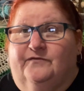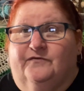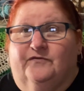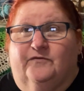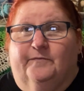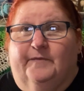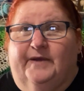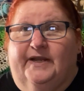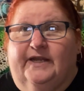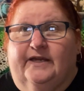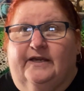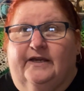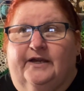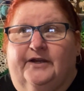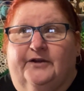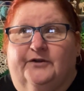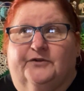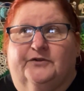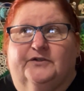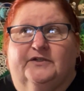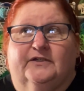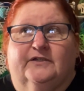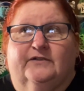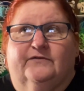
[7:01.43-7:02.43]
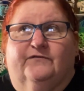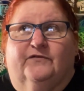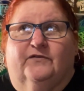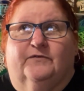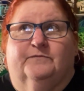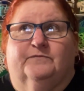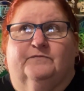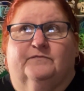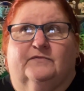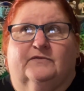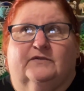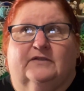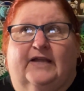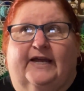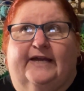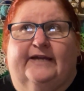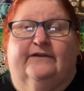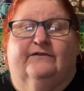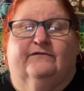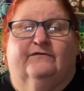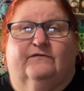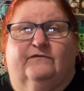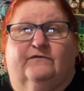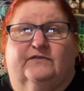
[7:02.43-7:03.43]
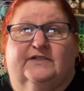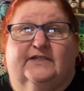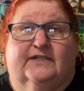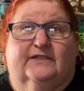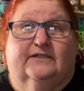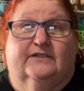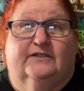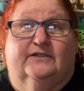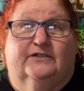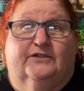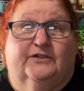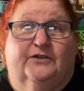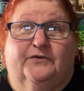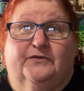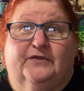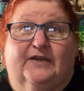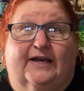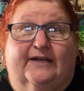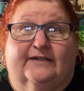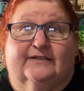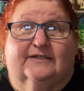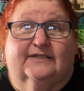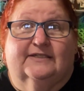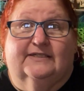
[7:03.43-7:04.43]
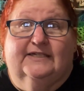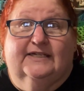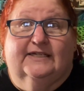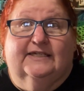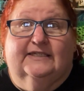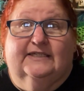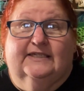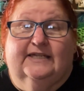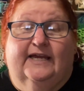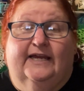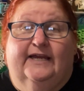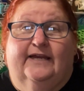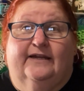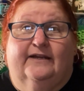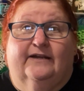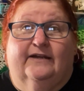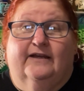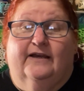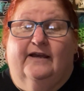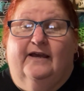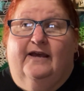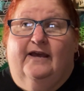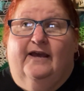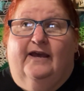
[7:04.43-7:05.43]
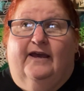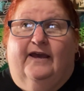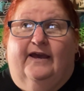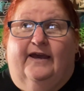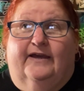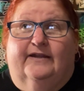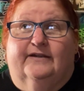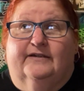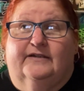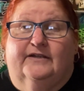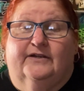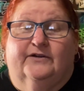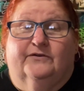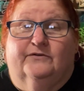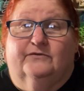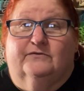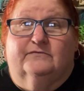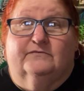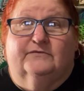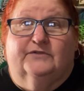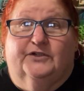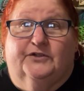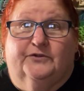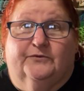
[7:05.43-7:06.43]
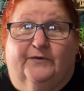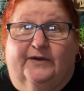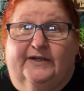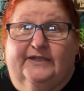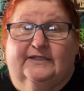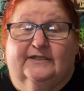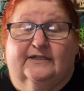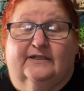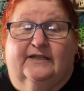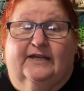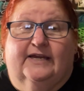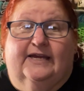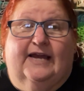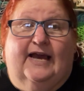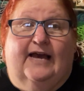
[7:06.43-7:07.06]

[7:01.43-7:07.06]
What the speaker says: for many years, from like since 2016 until just recently.